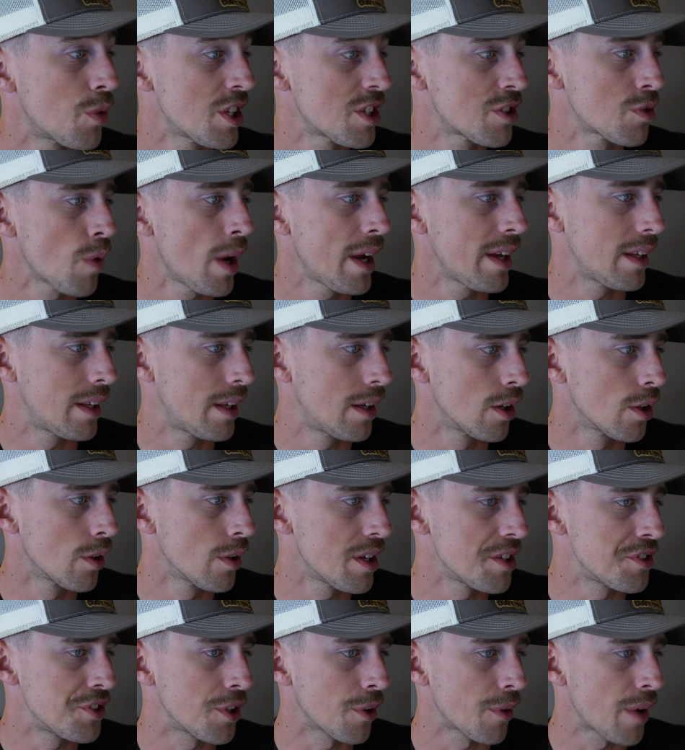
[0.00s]
this right here
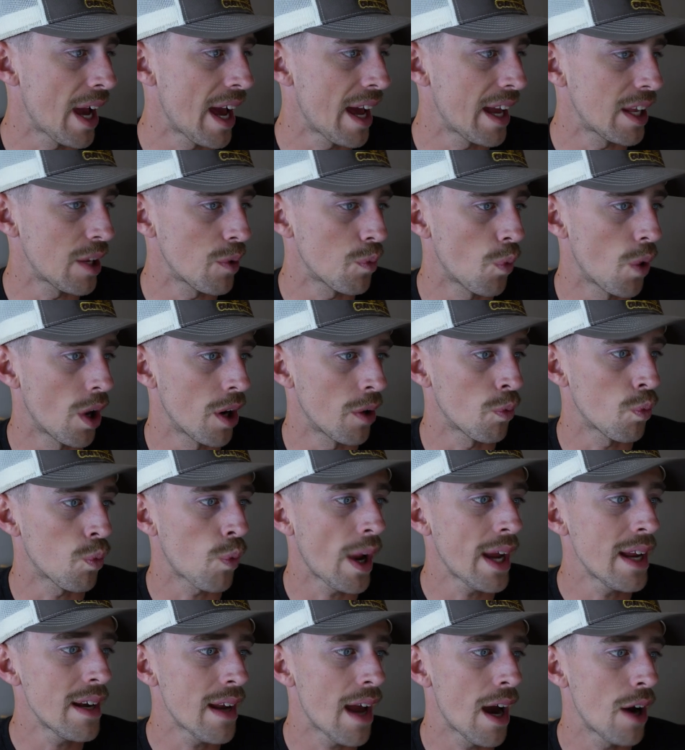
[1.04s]
is your heading 1.
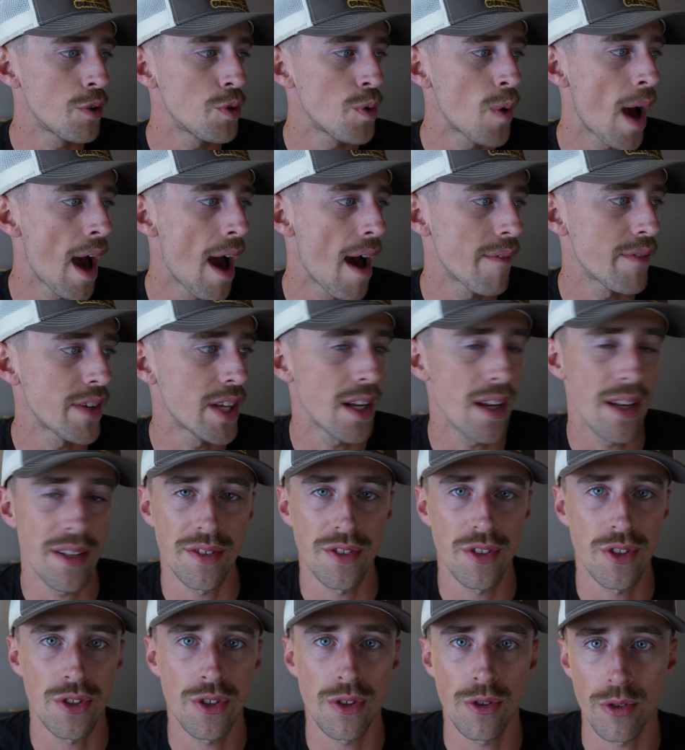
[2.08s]
Right now you have it as
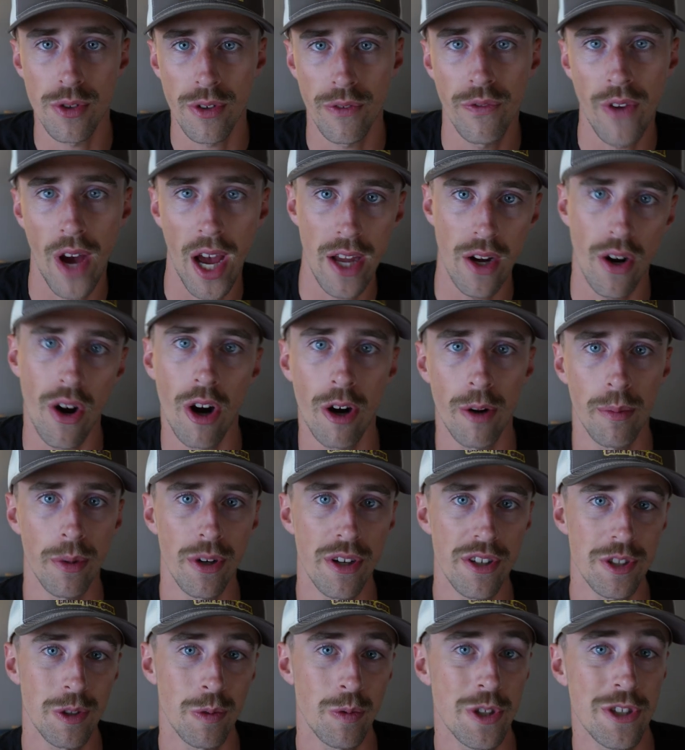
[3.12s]
certified
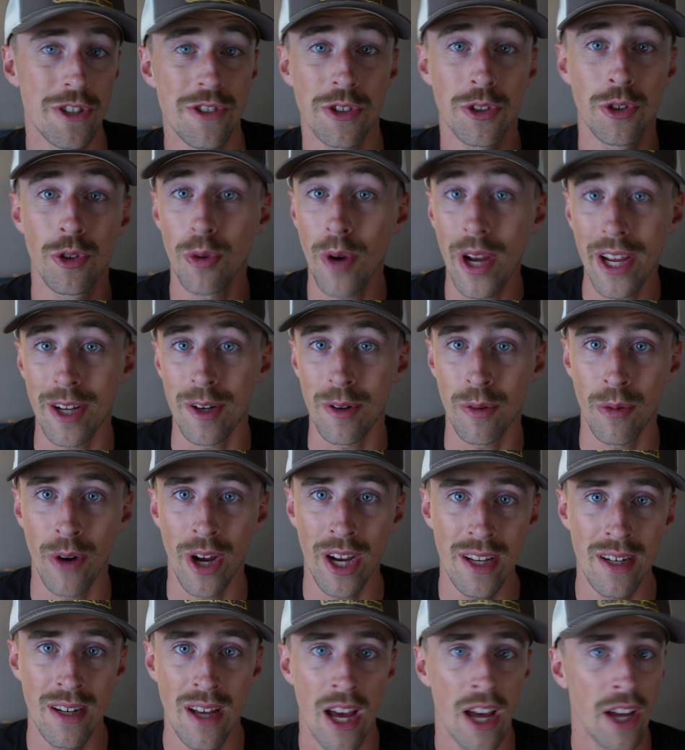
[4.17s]
arborist, which is great,
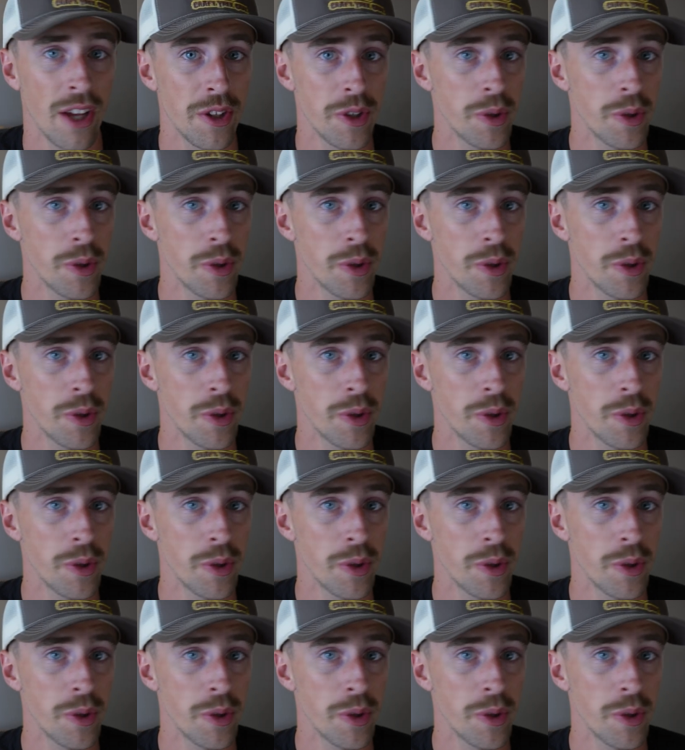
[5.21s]
right?